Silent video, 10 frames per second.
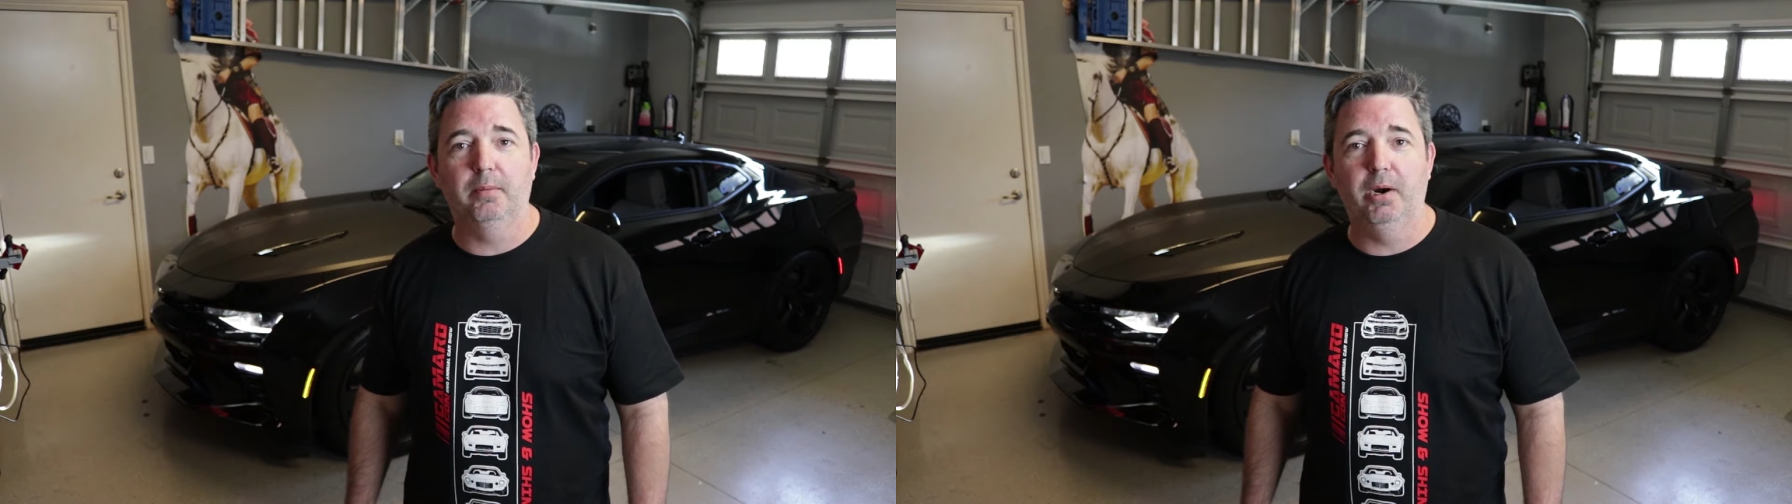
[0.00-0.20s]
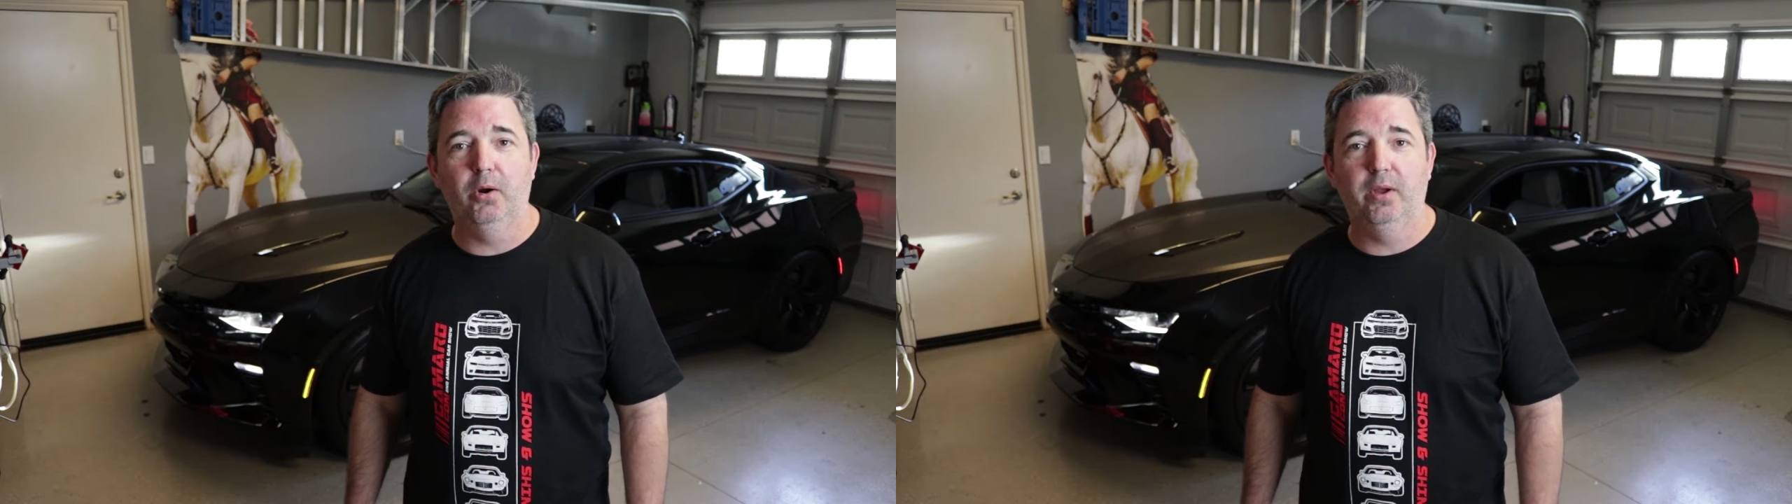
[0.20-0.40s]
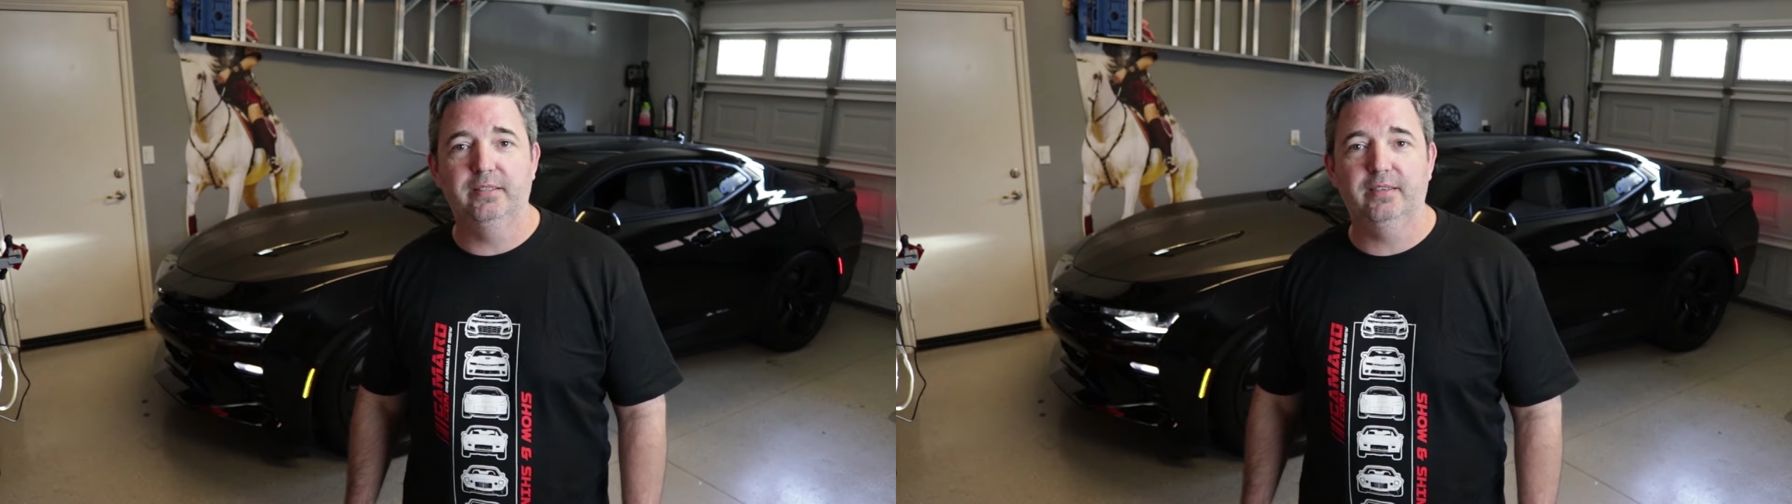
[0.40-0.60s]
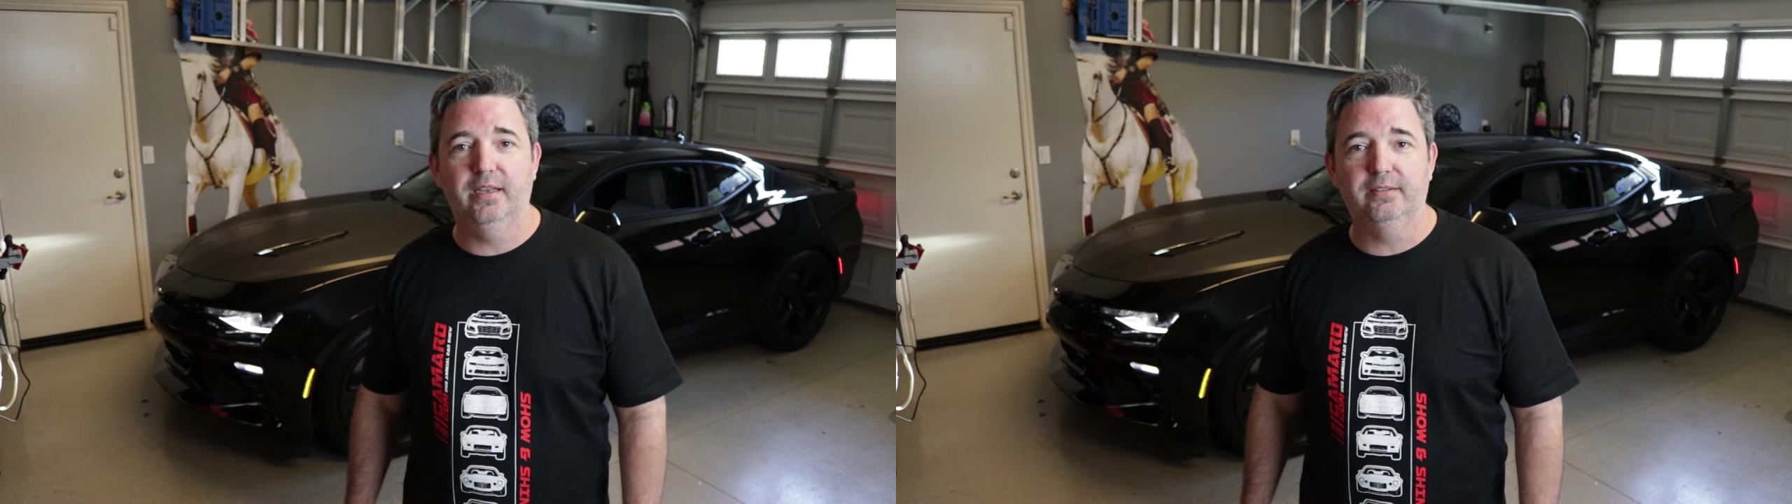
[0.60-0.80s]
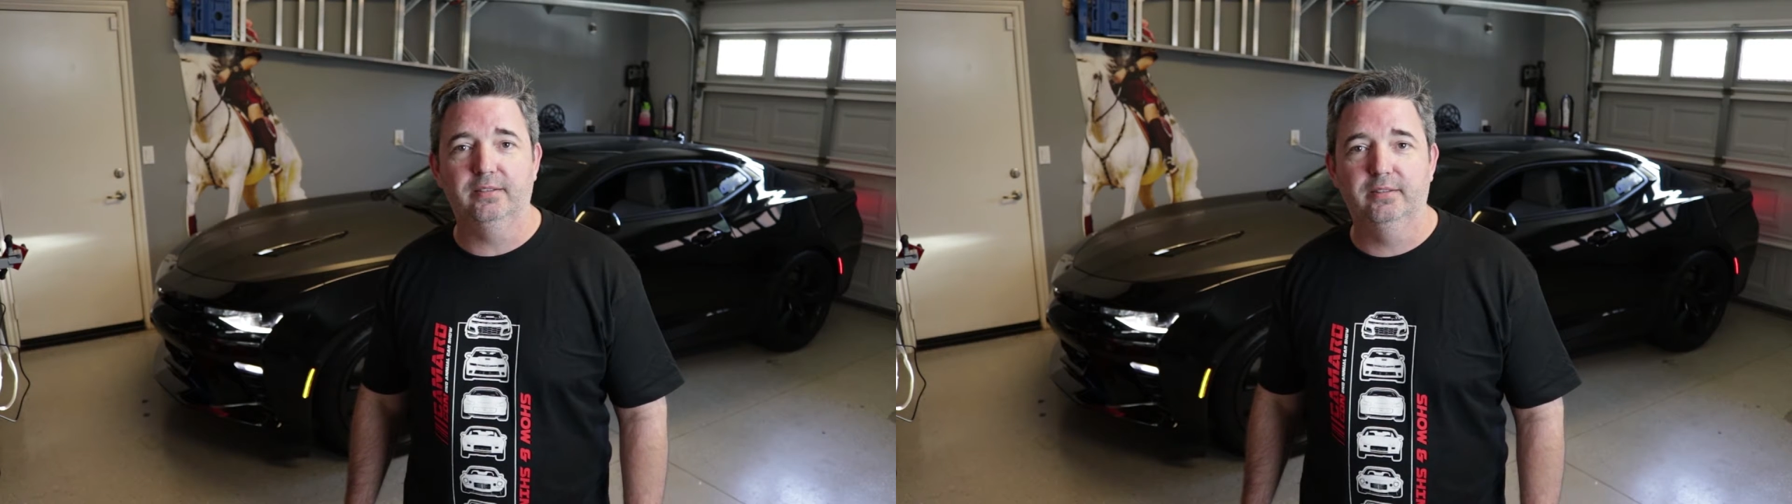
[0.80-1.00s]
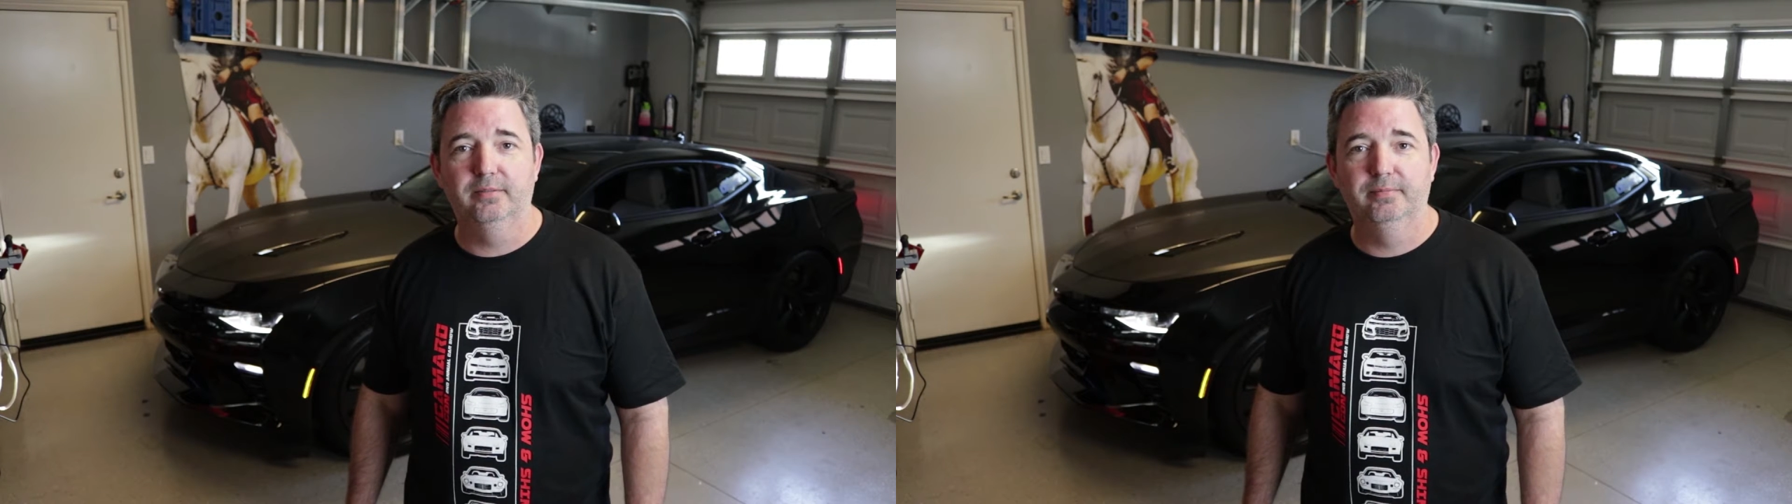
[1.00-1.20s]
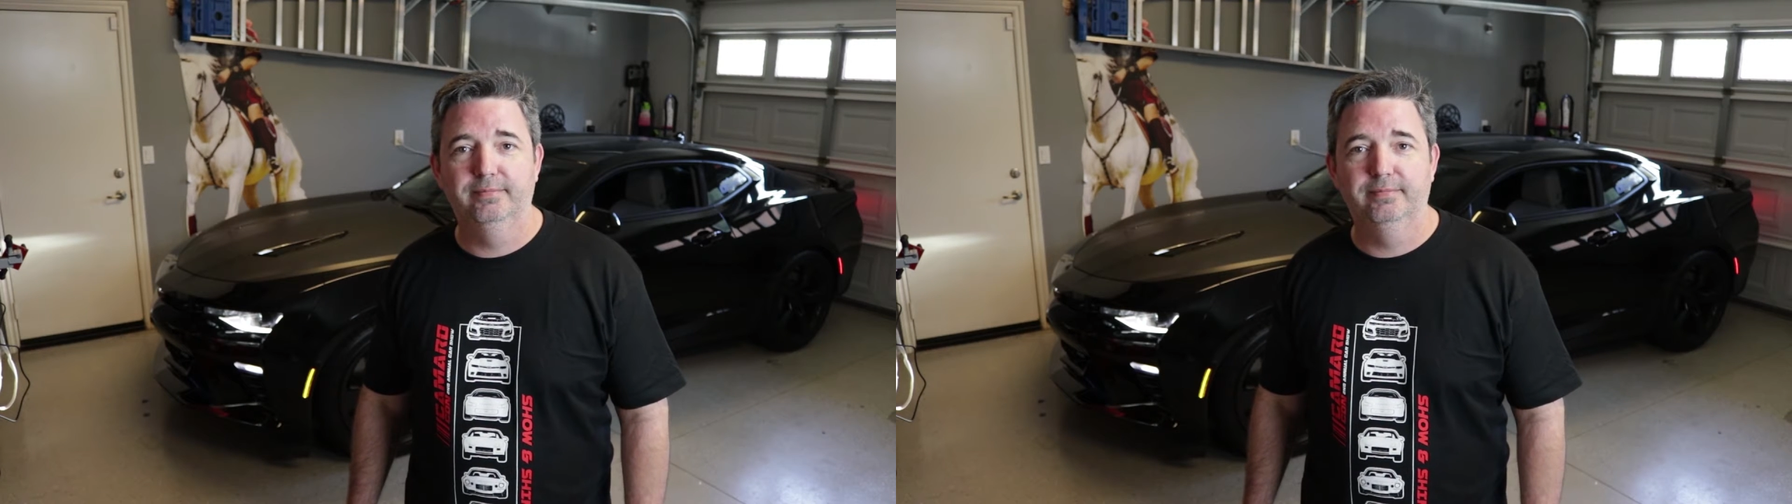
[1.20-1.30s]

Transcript: Camaro SS.